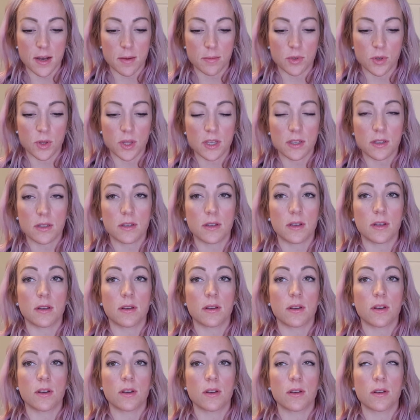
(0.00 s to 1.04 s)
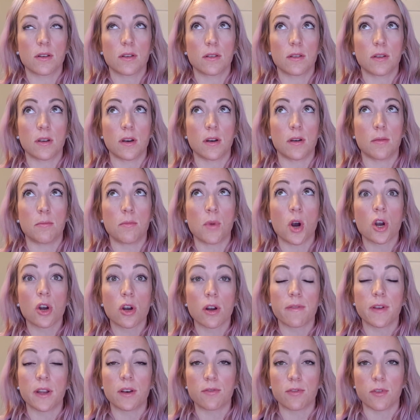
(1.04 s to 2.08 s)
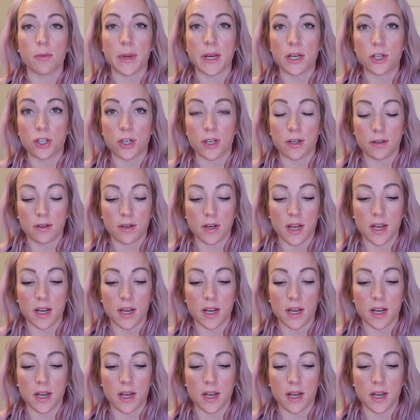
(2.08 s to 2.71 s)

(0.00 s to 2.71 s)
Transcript: So this is a marker of inflammation,